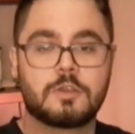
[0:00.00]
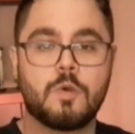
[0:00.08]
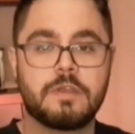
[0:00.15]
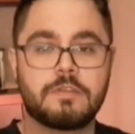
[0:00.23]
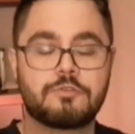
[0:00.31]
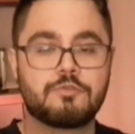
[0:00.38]

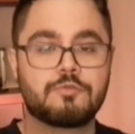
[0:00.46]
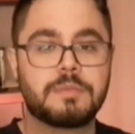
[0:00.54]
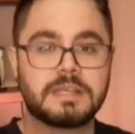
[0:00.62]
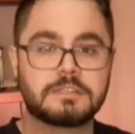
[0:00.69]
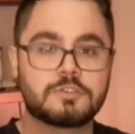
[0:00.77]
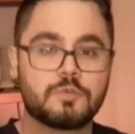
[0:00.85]
going through
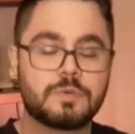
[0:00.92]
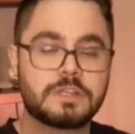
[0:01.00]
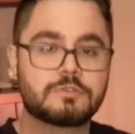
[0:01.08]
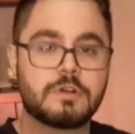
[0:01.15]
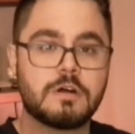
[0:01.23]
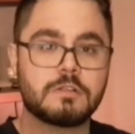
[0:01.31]
benzo
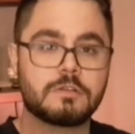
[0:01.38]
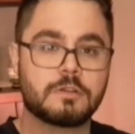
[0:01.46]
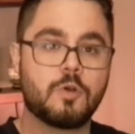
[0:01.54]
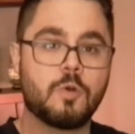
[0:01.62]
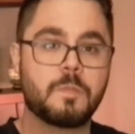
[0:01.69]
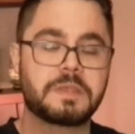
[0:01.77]
withdrawal
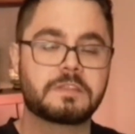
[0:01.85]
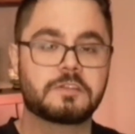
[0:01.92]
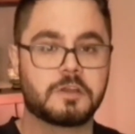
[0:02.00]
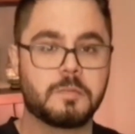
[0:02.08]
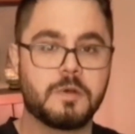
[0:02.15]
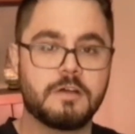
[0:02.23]
or hoping
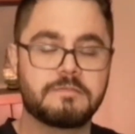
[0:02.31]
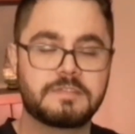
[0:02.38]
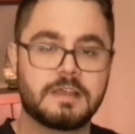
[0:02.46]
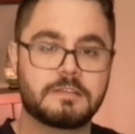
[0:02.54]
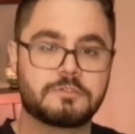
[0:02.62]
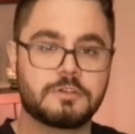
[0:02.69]
to come off
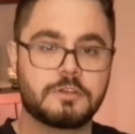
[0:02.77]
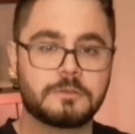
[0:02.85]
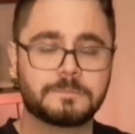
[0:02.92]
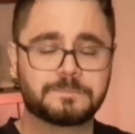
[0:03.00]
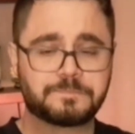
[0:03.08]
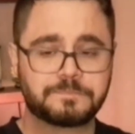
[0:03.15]
that
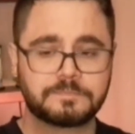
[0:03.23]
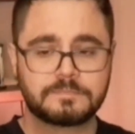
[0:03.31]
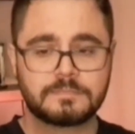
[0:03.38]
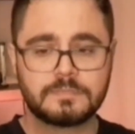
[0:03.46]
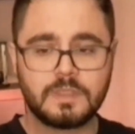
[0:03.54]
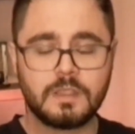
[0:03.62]
drug,
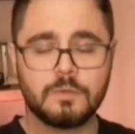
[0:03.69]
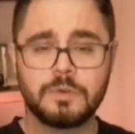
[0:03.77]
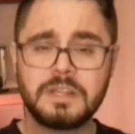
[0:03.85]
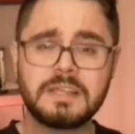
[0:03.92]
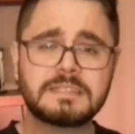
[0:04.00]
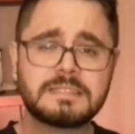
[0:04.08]

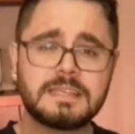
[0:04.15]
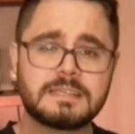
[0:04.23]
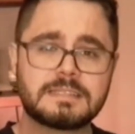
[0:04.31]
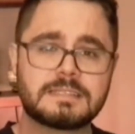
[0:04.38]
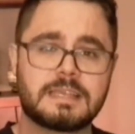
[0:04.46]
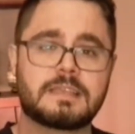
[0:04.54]
what I'd say
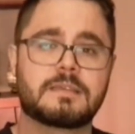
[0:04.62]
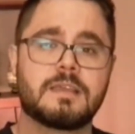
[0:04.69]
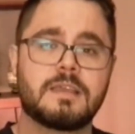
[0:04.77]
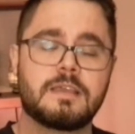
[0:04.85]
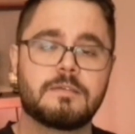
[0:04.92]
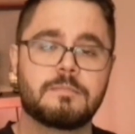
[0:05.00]
is like,
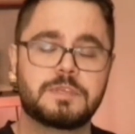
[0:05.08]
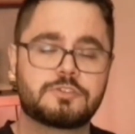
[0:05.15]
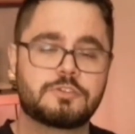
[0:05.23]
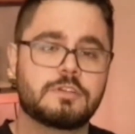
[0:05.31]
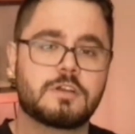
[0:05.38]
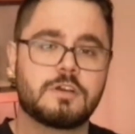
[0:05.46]
be
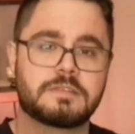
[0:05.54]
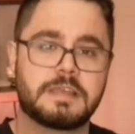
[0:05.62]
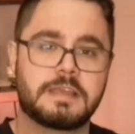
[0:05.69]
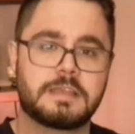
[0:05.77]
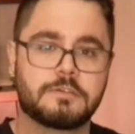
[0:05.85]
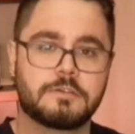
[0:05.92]
sure to
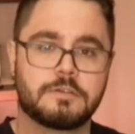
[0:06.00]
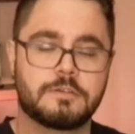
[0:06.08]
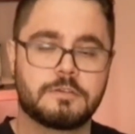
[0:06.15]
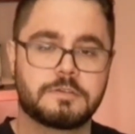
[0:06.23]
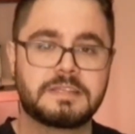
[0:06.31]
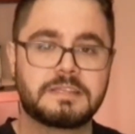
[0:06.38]
contact
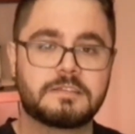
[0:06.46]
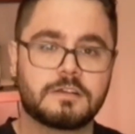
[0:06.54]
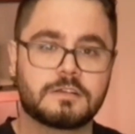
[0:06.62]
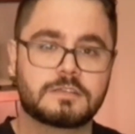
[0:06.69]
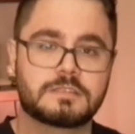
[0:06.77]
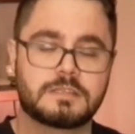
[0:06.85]
your
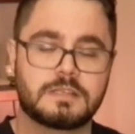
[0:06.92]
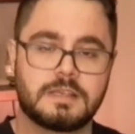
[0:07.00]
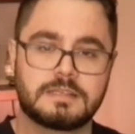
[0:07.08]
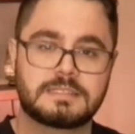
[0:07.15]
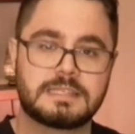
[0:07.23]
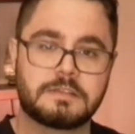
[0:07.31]
detox
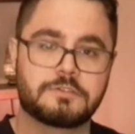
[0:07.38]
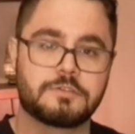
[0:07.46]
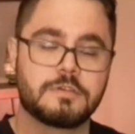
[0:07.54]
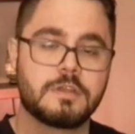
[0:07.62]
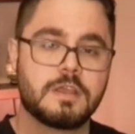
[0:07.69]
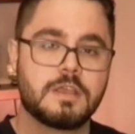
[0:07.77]

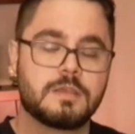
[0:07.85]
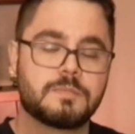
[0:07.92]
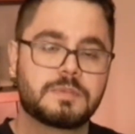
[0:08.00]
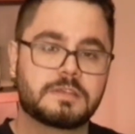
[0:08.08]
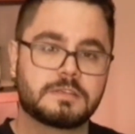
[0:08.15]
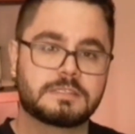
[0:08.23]
center,
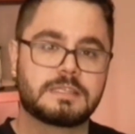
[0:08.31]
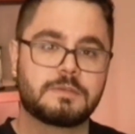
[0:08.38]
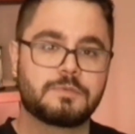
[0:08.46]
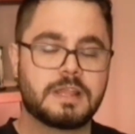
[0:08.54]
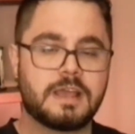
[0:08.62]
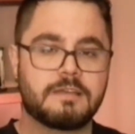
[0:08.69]
because they
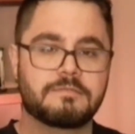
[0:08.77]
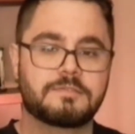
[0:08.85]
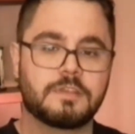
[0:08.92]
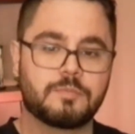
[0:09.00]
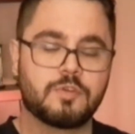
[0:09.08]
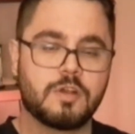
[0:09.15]
would have
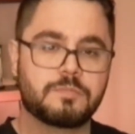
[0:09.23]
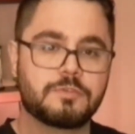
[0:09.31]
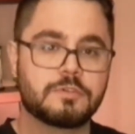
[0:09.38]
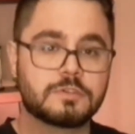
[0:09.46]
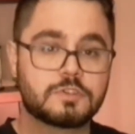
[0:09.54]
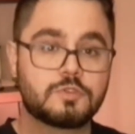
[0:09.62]
the
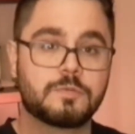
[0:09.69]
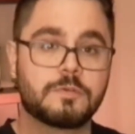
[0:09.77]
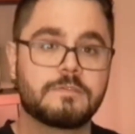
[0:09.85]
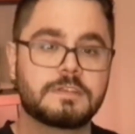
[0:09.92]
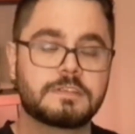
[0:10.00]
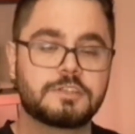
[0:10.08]
proper
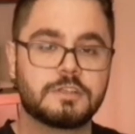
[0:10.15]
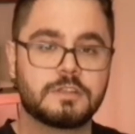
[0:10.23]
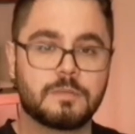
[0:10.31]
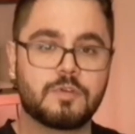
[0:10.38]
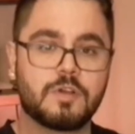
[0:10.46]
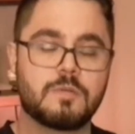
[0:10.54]

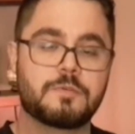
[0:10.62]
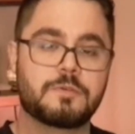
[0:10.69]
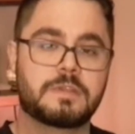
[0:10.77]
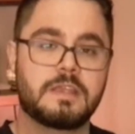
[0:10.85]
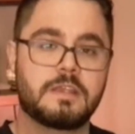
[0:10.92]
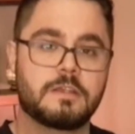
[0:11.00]
supervision, the
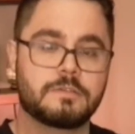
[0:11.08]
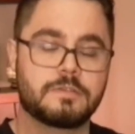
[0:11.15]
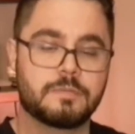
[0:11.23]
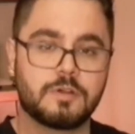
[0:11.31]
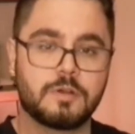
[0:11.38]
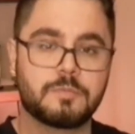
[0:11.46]
proper care,
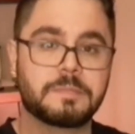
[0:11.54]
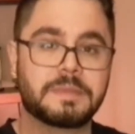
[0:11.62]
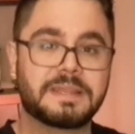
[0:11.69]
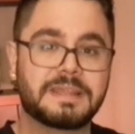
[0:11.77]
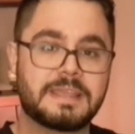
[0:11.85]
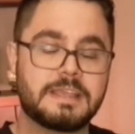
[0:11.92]
the proper
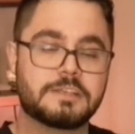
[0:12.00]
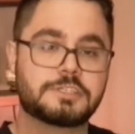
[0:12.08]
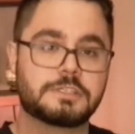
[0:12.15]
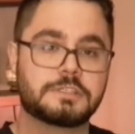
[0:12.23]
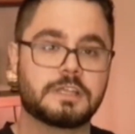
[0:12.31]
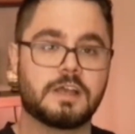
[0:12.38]

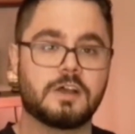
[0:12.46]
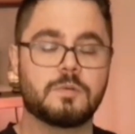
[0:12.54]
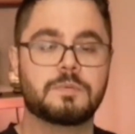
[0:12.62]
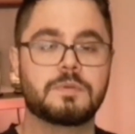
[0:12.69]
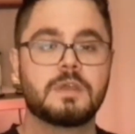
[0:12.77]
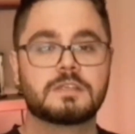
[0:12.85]
medication to
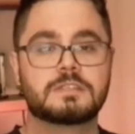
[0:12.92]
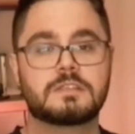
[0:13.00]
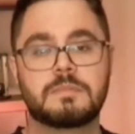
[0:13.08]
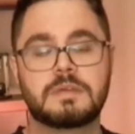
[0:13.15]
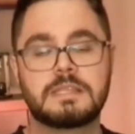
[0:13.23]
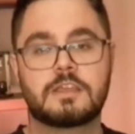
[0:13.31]
help
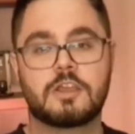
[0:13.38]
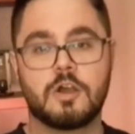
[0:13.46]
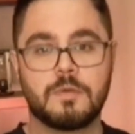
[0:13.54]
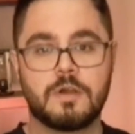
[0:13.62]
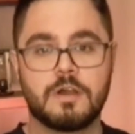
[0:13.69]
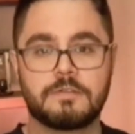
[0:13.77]
somebody
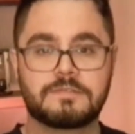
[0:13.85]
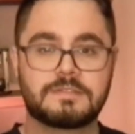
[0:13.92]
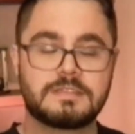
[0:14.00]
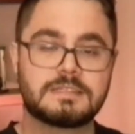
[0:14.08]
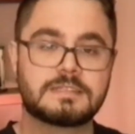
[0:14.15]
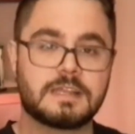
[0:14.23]
come off
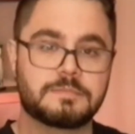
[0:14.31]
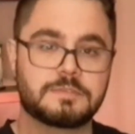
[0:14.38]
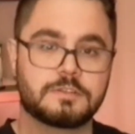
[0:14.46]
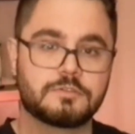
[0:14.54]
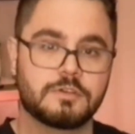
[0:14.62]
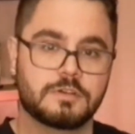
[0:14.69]
these types
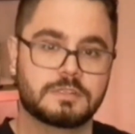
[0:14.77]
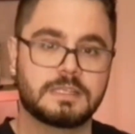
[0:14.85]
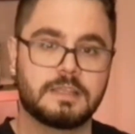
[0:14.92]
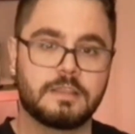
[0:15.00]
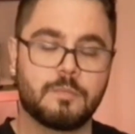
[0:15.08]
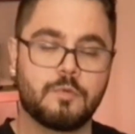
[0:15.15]
of drugs
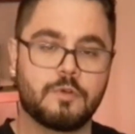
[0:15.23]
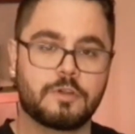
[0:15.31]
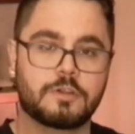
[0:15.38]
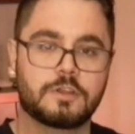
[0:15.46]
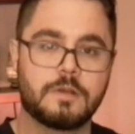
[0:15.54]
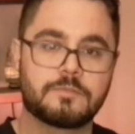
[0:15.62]
in a
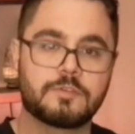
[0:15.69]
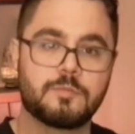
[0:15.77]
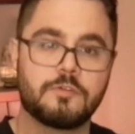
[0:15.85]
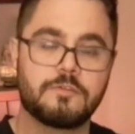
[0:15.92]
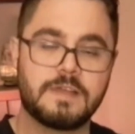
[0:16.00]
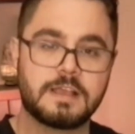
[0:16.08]
more
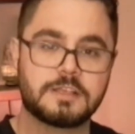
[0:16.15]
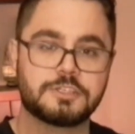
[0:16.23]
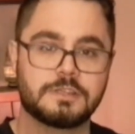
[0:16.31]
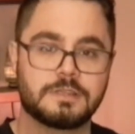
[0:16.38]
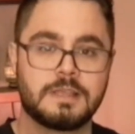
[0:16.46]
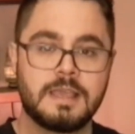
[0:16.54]
comfortable
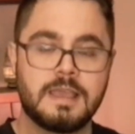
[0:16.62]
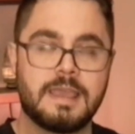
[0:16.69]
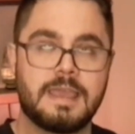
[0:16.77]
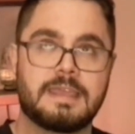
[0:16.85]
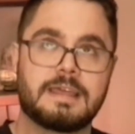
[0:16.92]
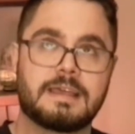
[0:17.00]
fashion
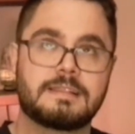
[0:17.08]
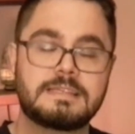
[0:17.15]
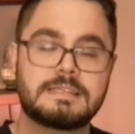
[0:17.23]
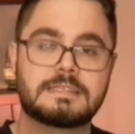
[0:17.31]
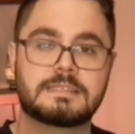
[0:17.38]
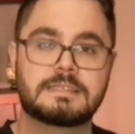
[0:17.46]
and at
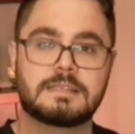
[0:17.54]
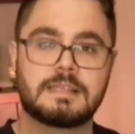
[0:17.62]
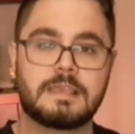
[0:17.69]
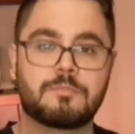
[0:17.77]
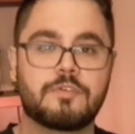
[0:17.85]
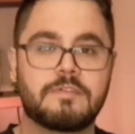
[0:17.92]
least
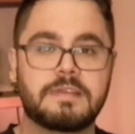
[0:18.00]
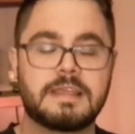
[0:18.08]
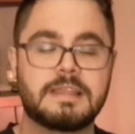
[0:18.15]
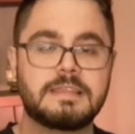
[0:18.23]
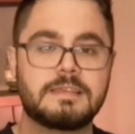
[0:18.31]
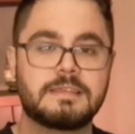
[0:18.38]
like
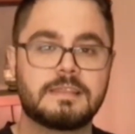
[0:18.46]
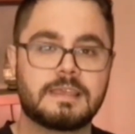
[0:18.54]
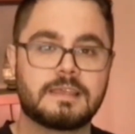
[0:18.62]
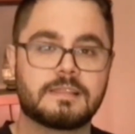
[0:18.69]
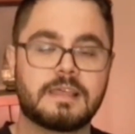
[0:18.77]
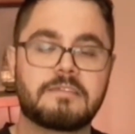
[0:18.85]
prevent any
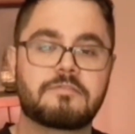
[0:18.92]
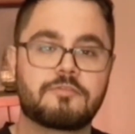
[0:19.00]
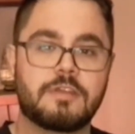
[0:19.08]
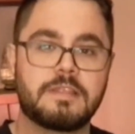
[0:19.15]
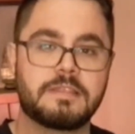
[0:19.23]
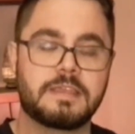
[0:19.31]
like
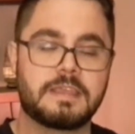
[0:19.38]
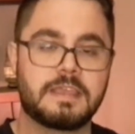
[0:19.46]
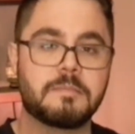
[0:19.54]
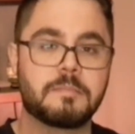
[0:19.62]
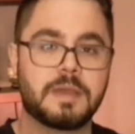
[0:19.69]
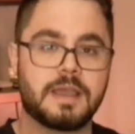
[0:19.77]

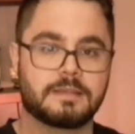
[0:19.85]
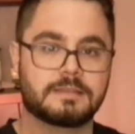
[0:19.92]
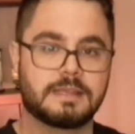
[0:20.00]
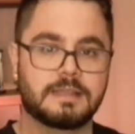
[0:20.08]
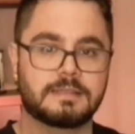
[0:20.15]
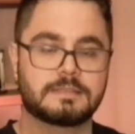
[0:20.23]
life-threatening
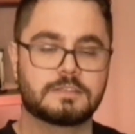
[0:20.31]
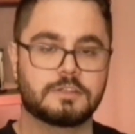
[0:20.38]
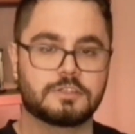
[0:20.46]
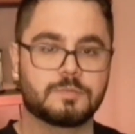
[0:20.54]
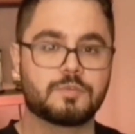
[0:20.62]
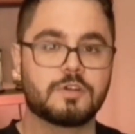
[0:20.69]
impact that
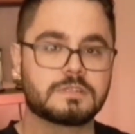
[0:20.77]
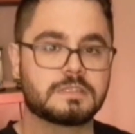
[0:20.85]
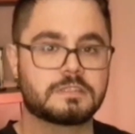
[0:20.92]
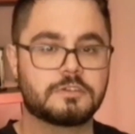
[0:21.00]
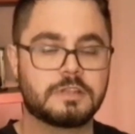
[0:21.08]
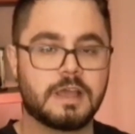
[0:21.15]
such a
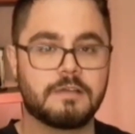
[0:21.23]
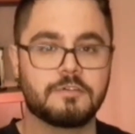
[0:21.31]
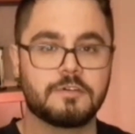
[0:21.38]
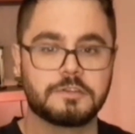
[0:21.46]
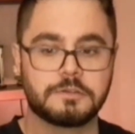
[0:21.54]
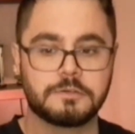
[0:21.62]
process could have on